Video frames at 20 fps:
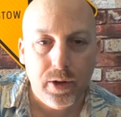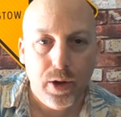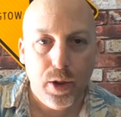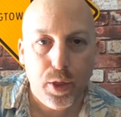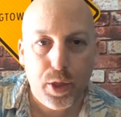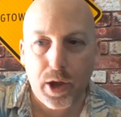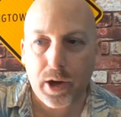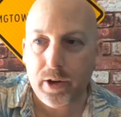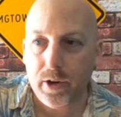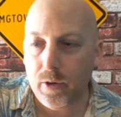
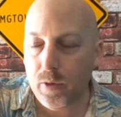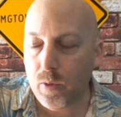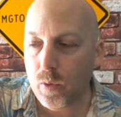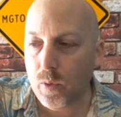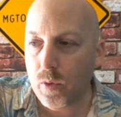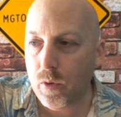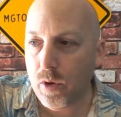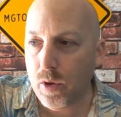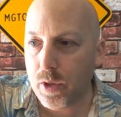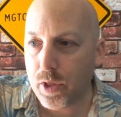that
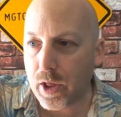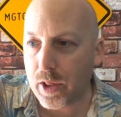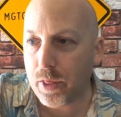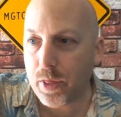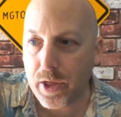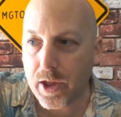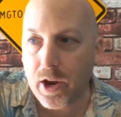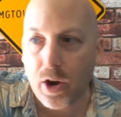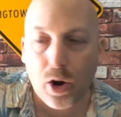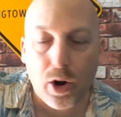
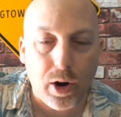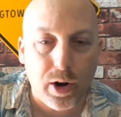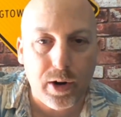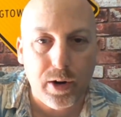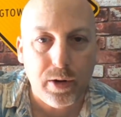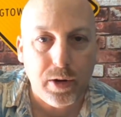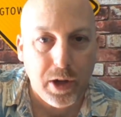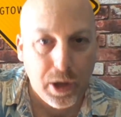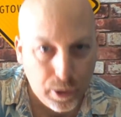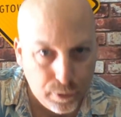they are
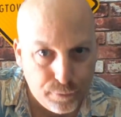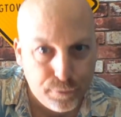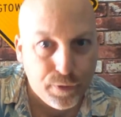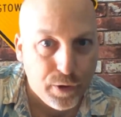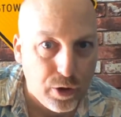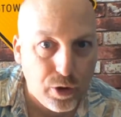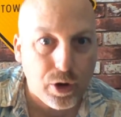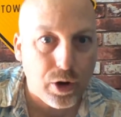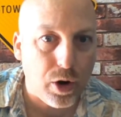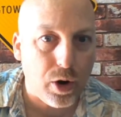
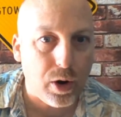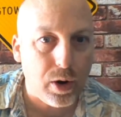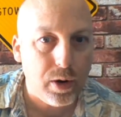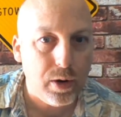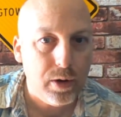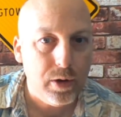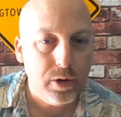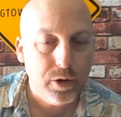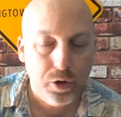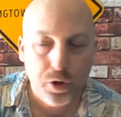inferior.
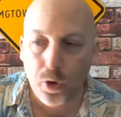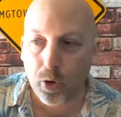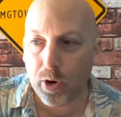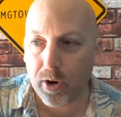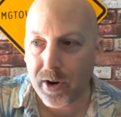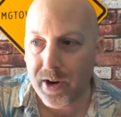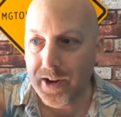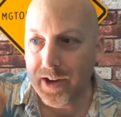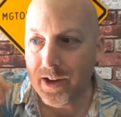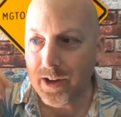
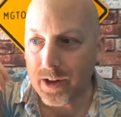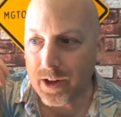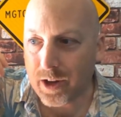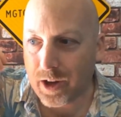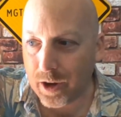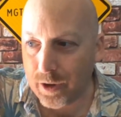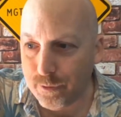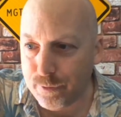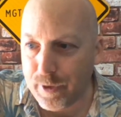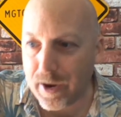You're
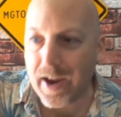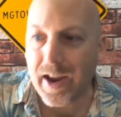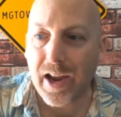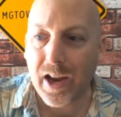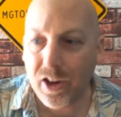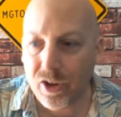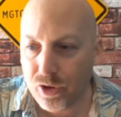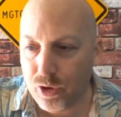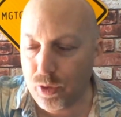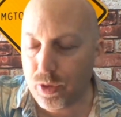
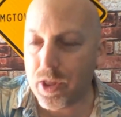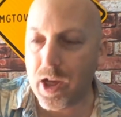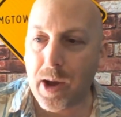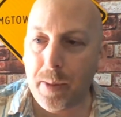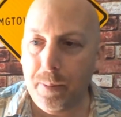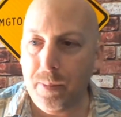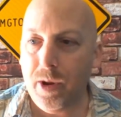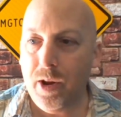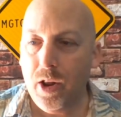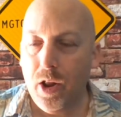conveying to
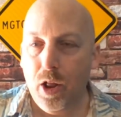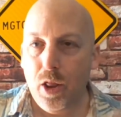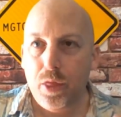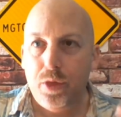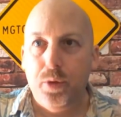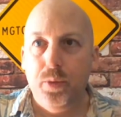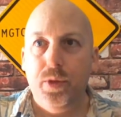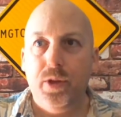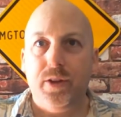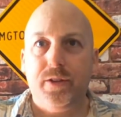them
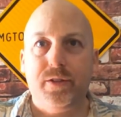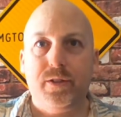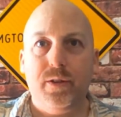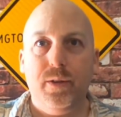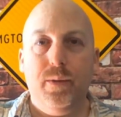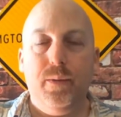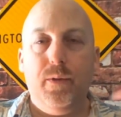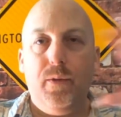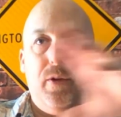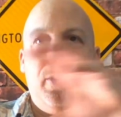through this
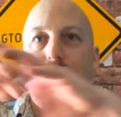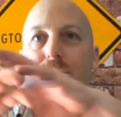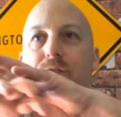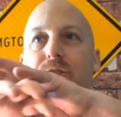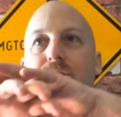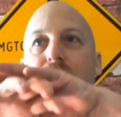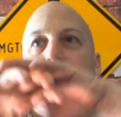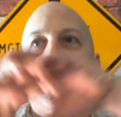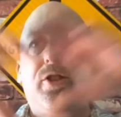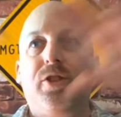
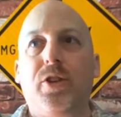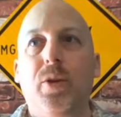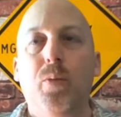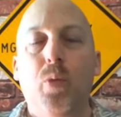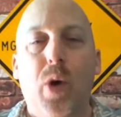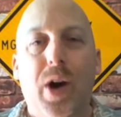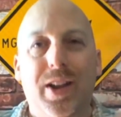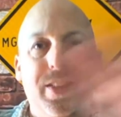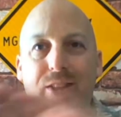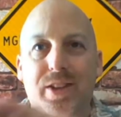
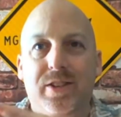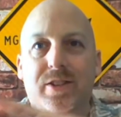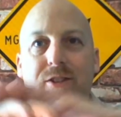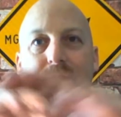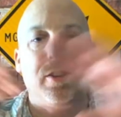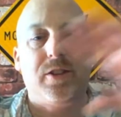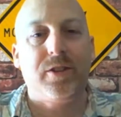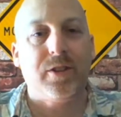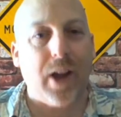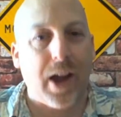system-wide, this
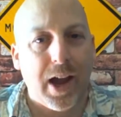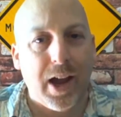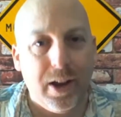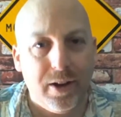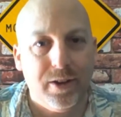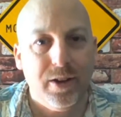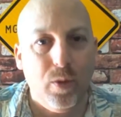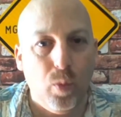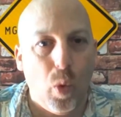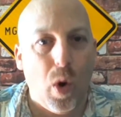
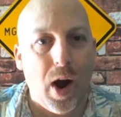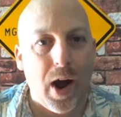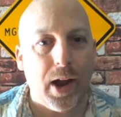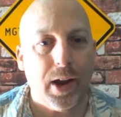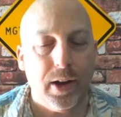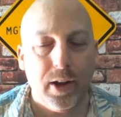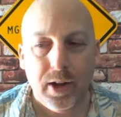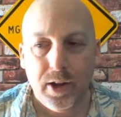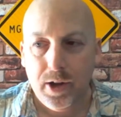society-wide